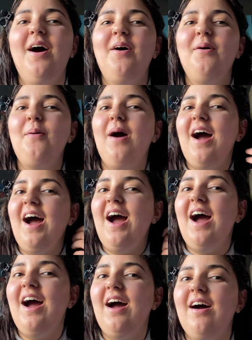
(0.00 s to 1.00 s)

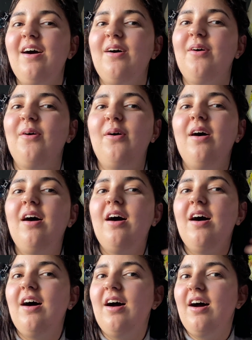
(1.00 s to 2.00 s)
Wow!
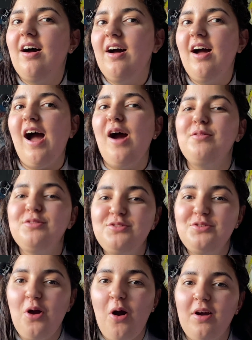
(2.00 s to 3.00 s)
I was
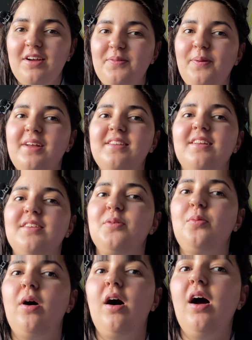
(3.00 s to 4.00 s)
not expecting it to
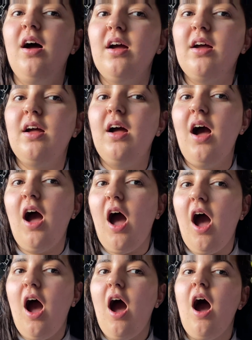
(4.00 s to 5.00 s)
work.
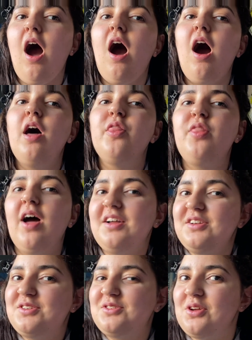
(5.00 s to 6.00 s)
That
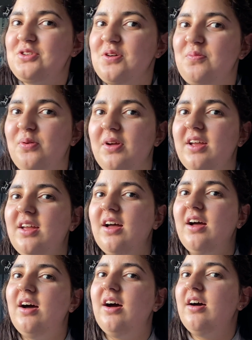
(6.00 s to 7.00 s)
is such a pretty
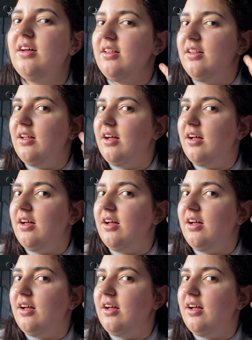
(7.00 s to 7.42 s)
curl.